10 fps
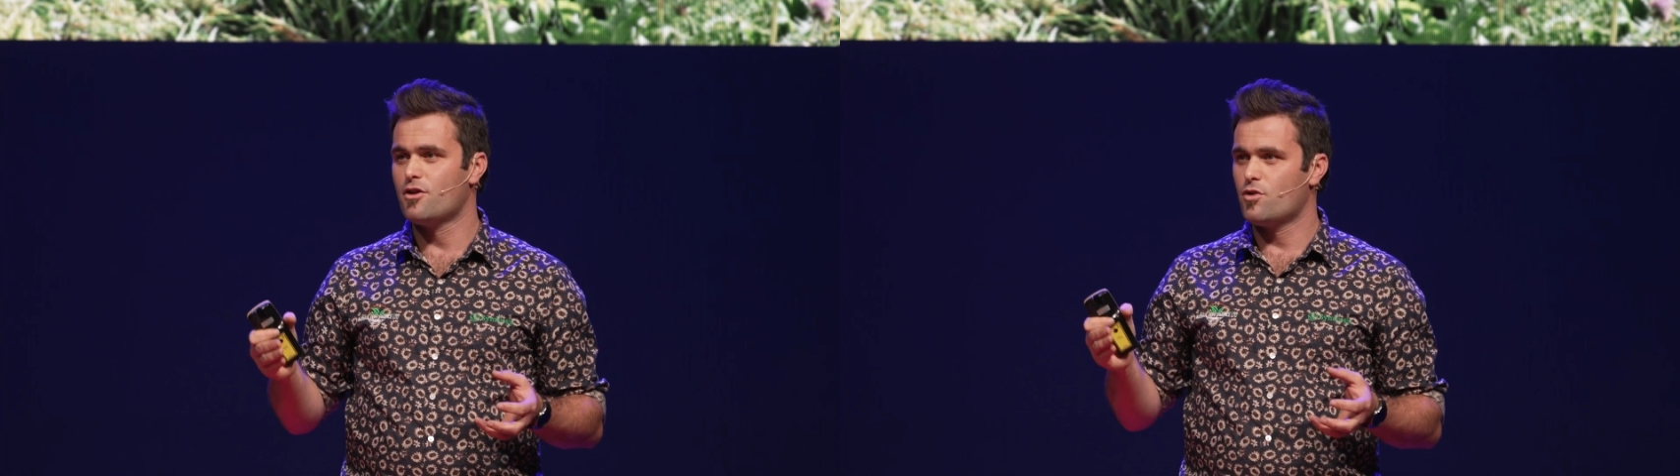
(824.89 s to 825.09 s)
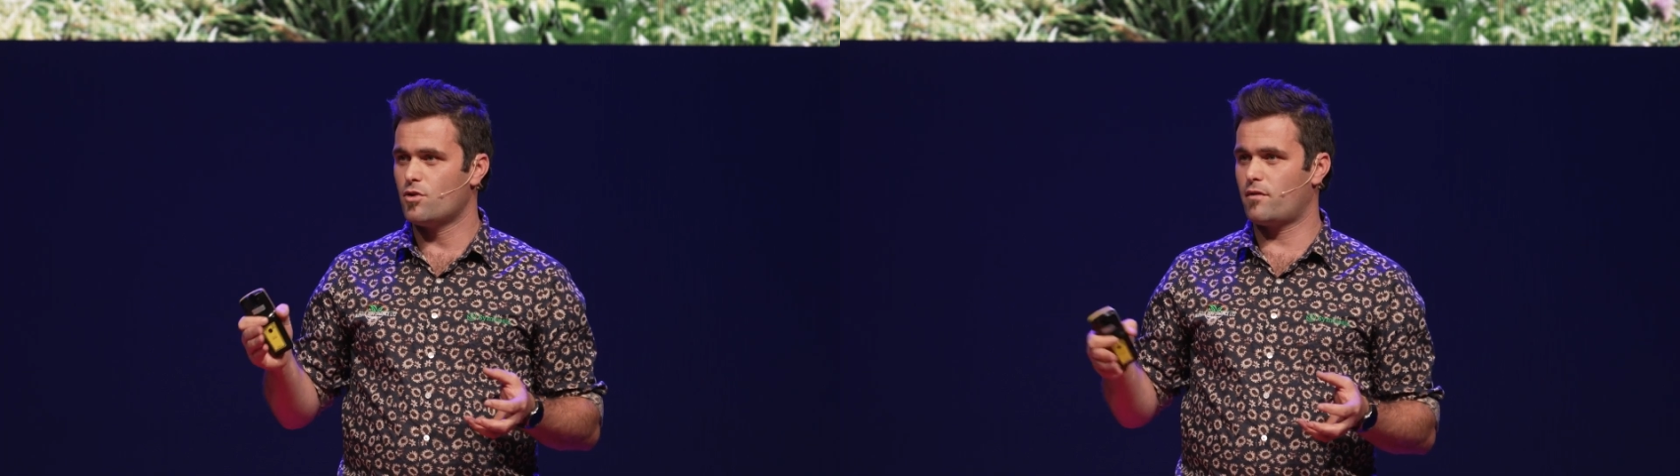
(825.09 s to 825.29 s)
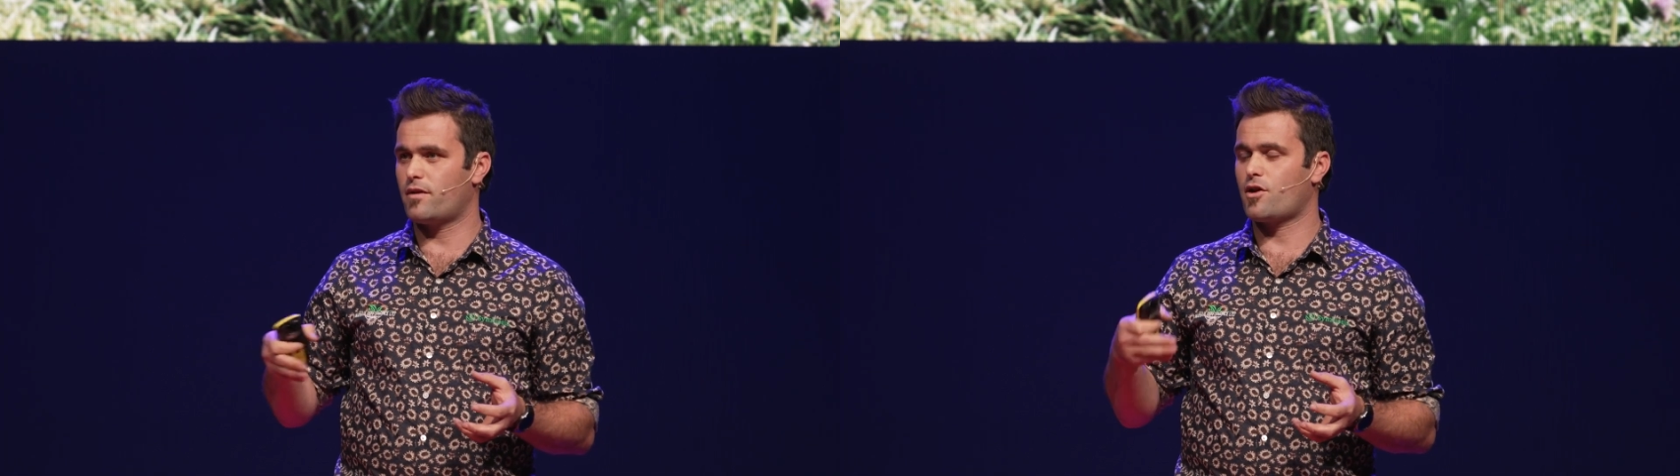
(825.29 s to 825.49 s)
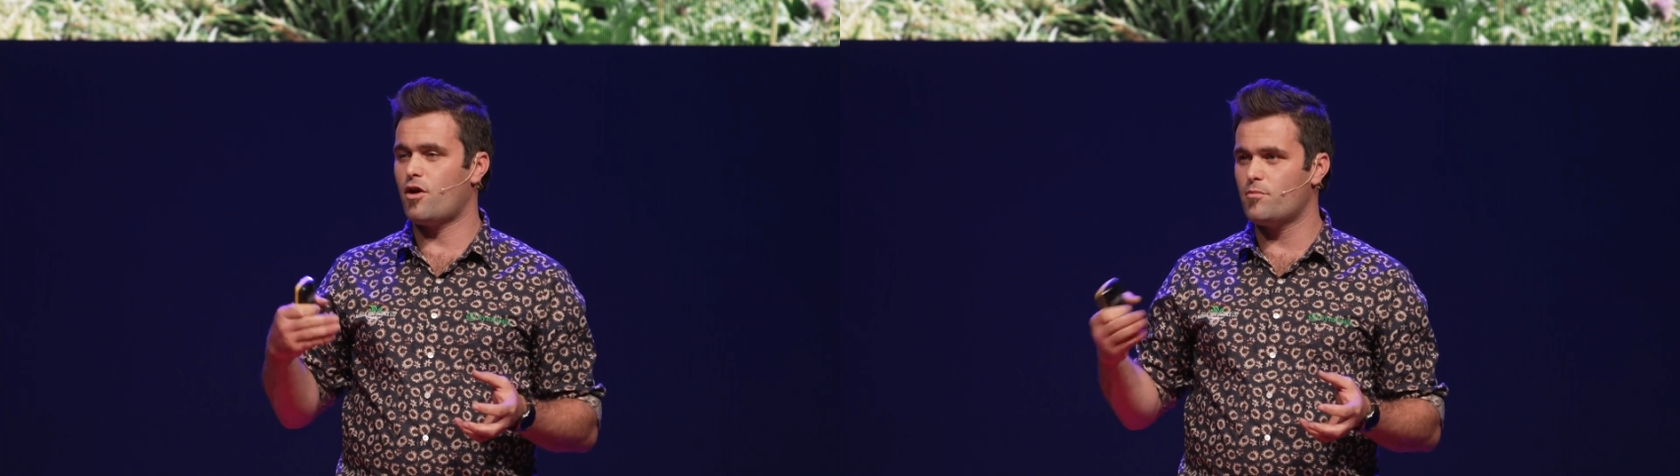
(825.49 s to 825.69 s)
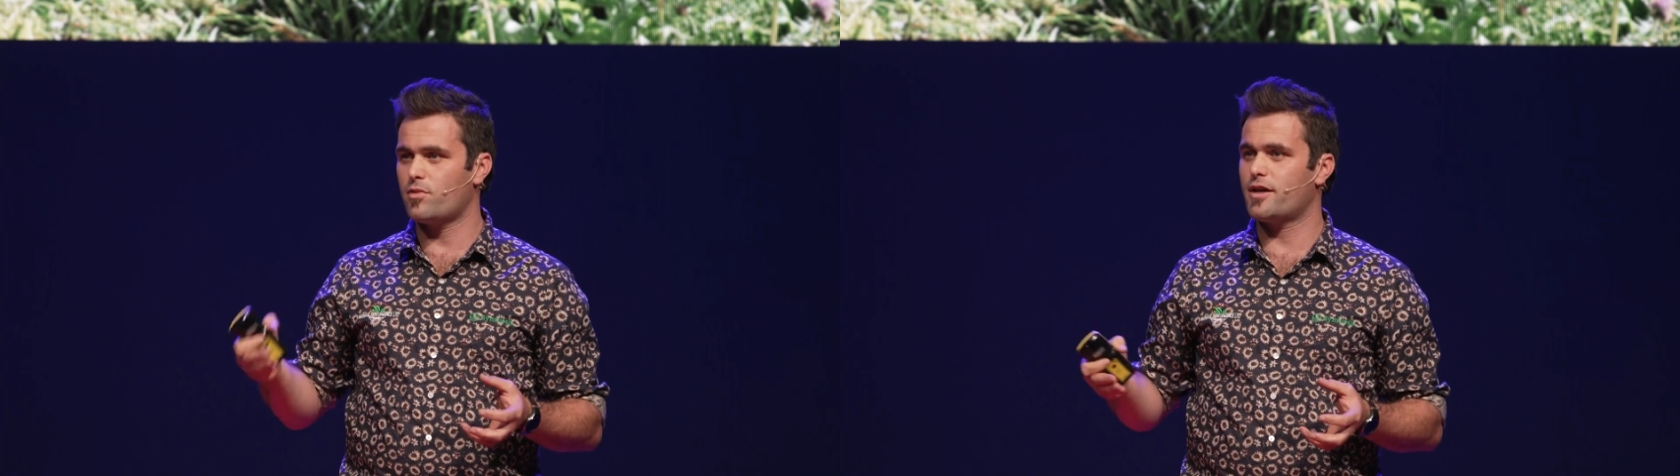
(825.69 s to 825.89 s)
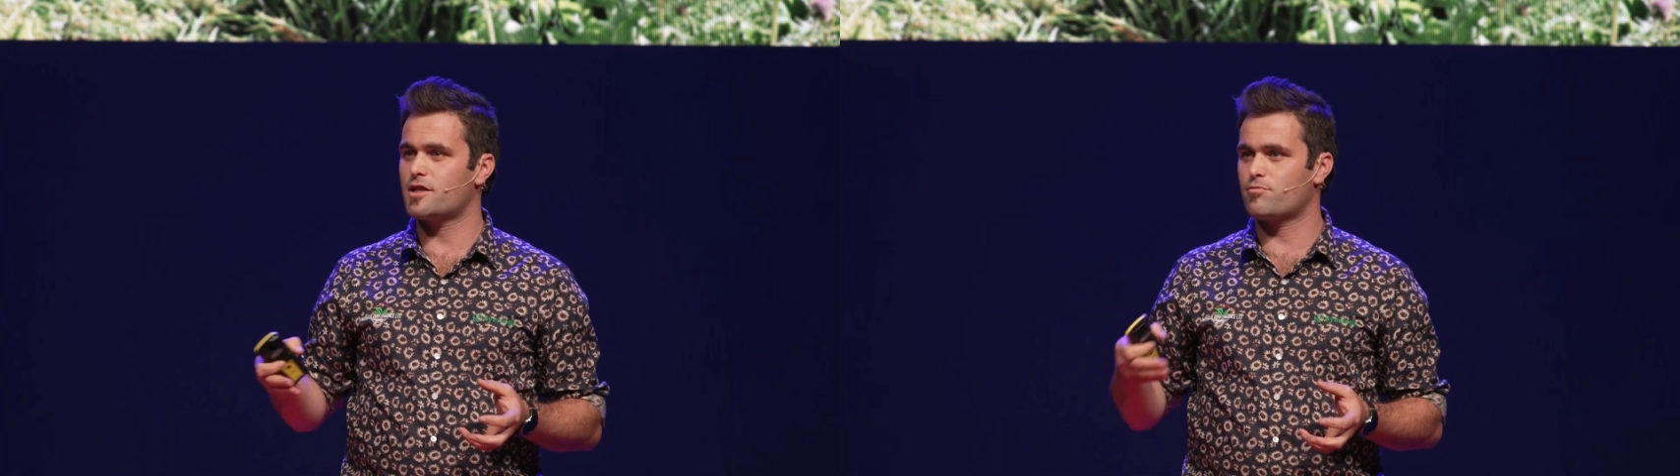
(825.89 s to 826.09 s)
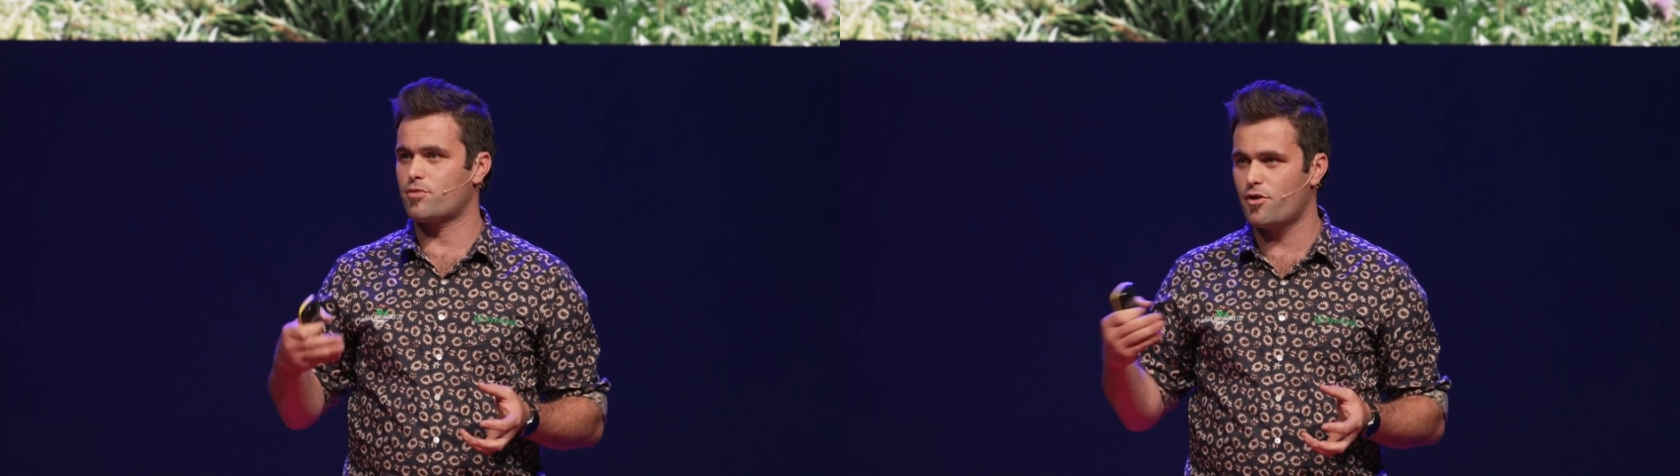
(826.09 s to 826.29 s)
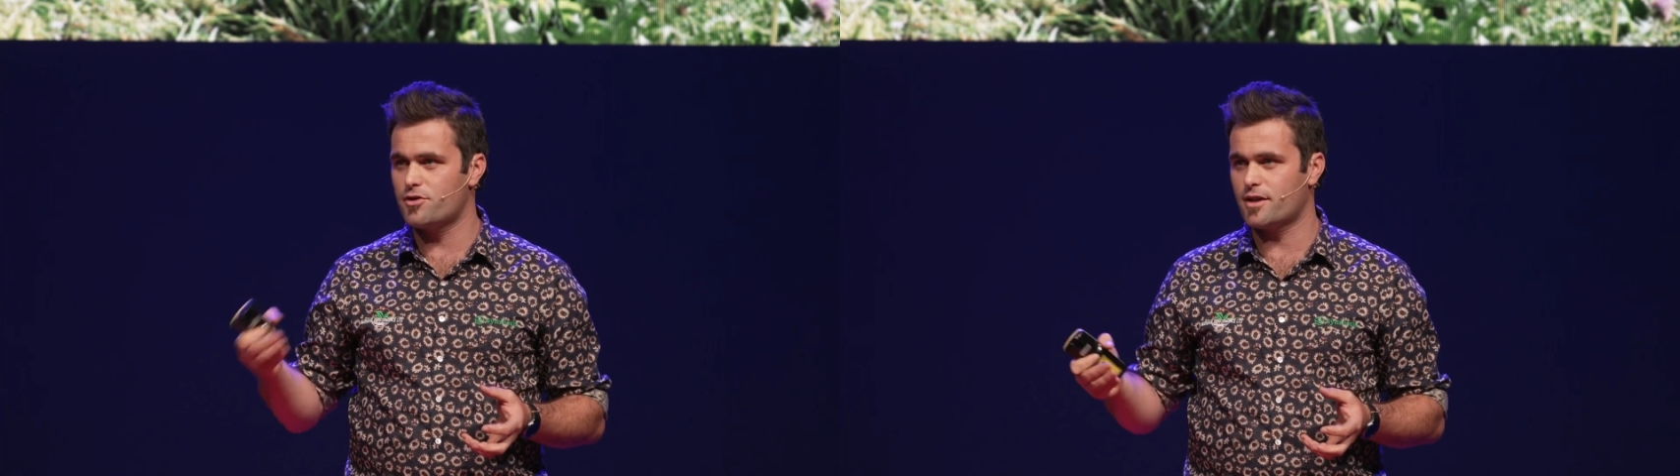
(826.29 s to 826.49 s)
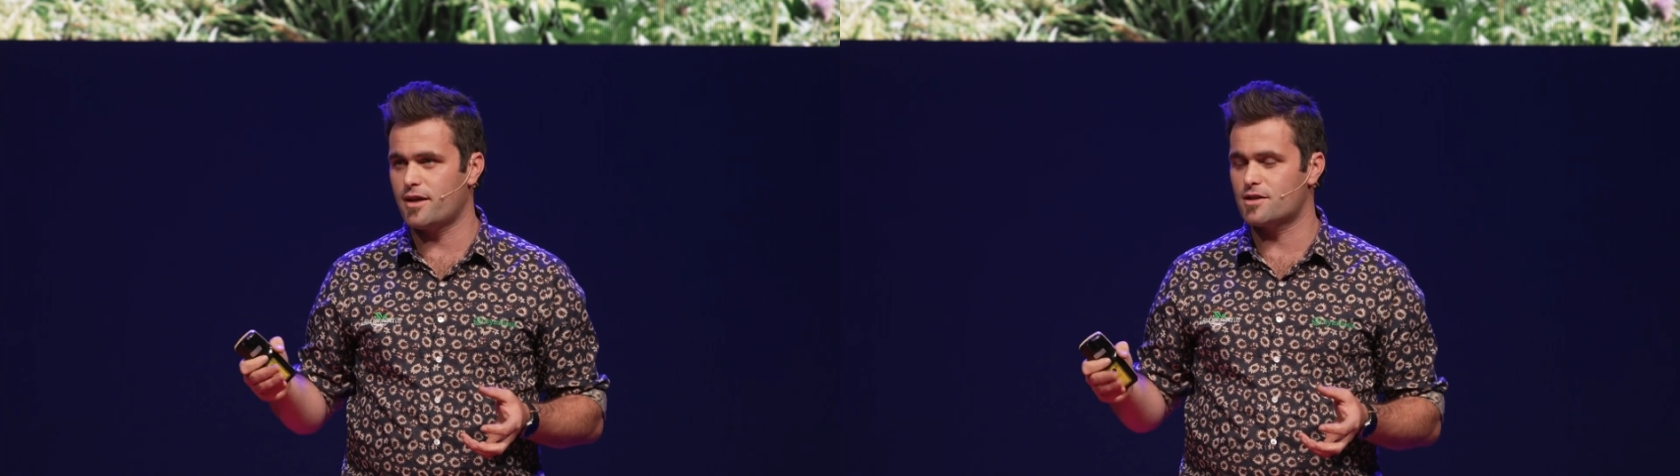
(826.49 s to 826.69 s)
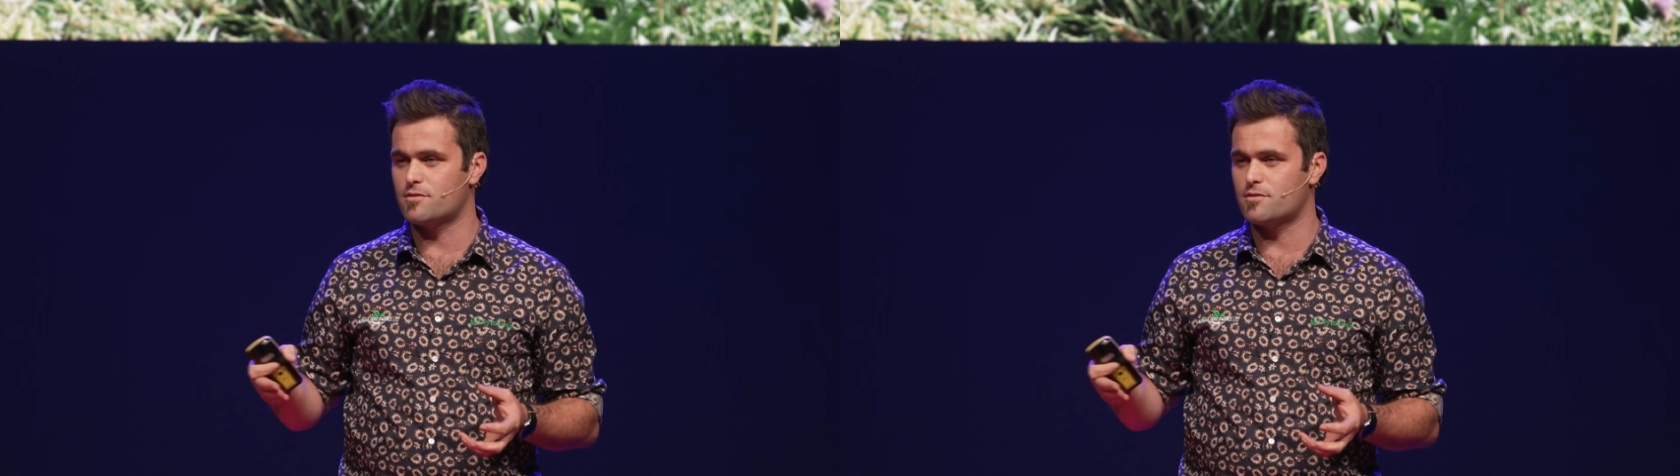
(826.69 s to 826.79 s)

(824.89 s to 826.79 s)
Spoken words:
all of the complex proteins,